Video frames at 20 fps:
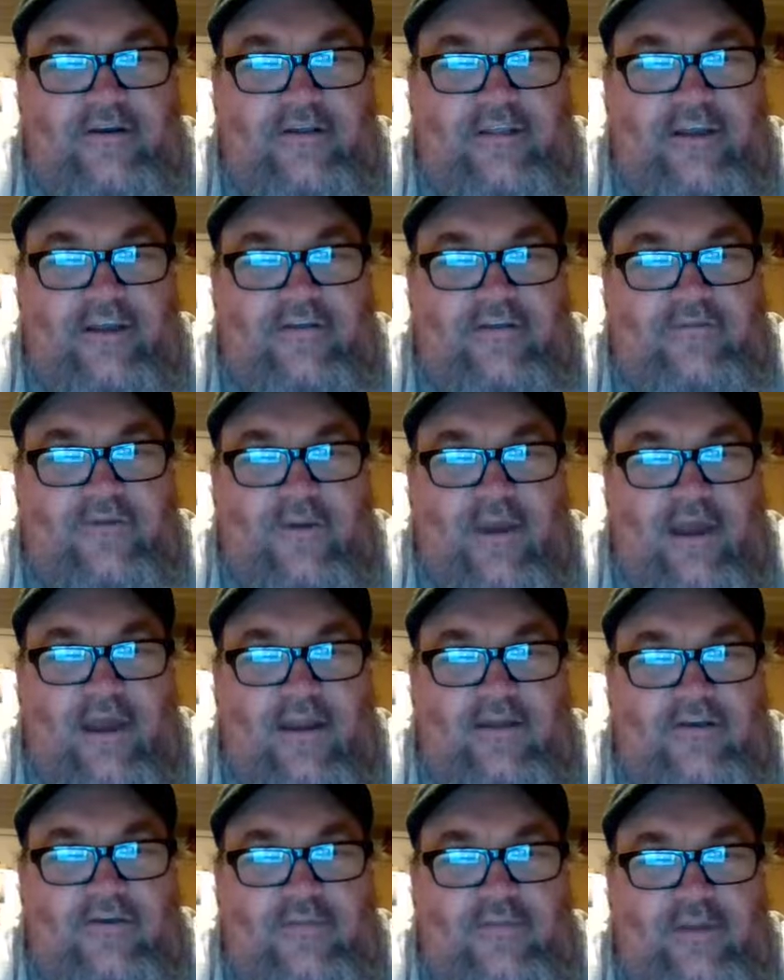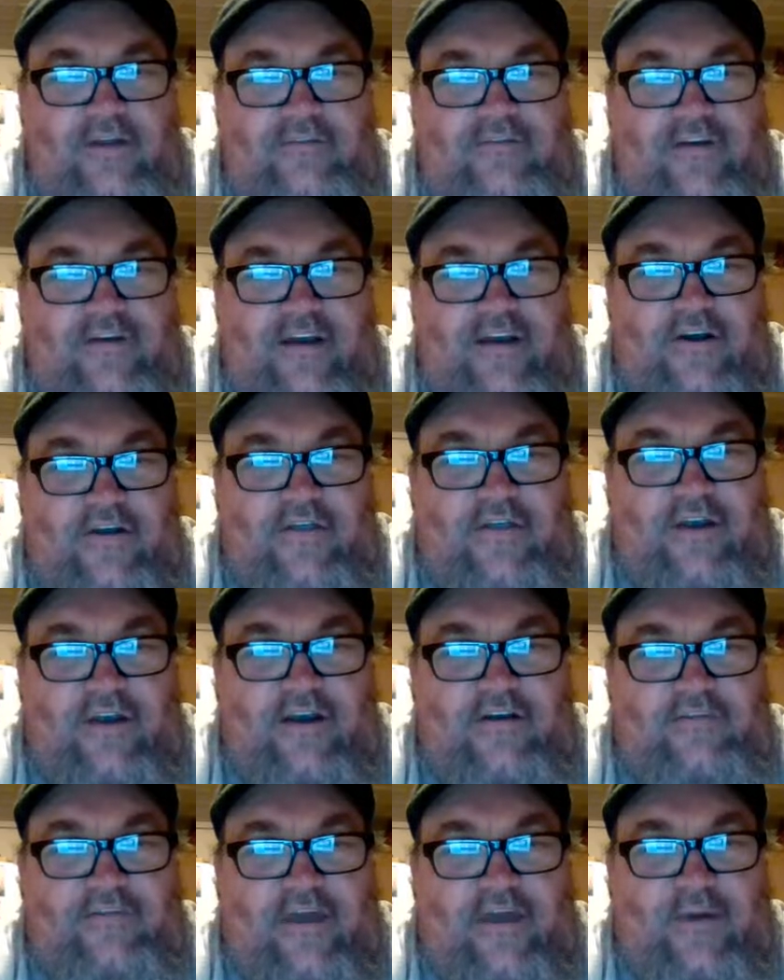Like if you had a humidifier in
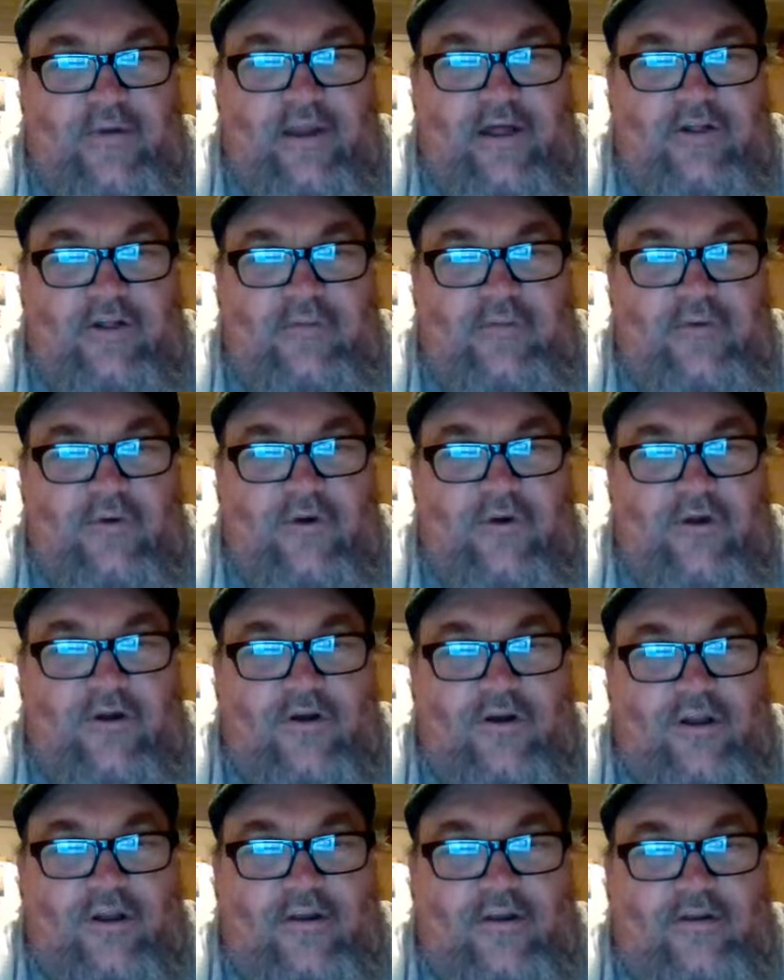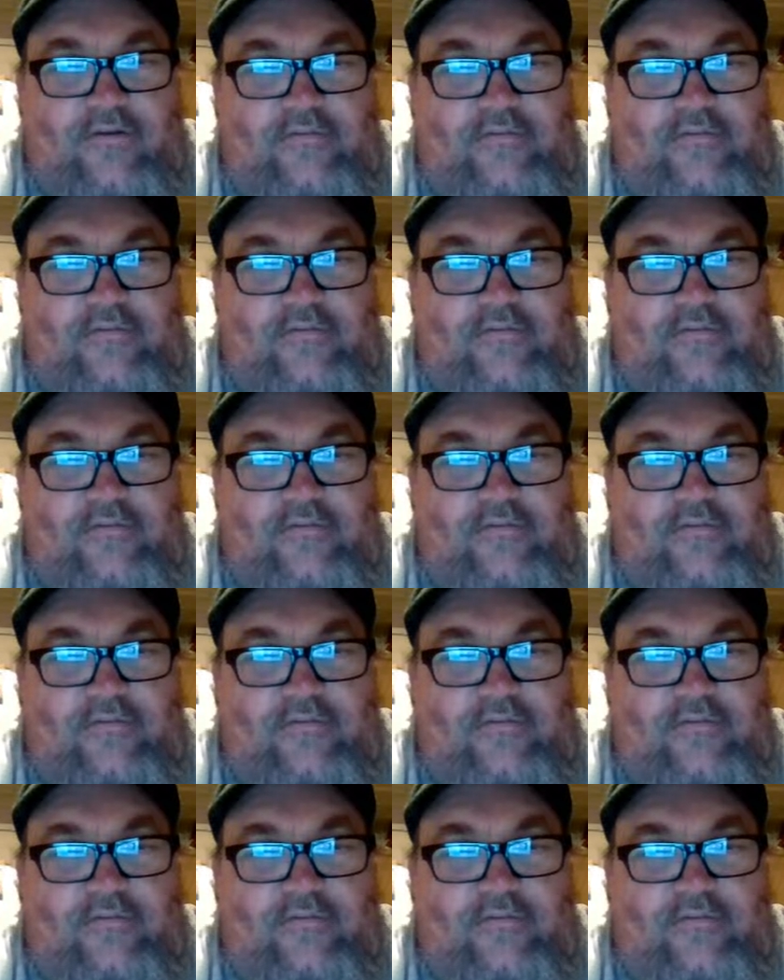there, if that would help or hurt it.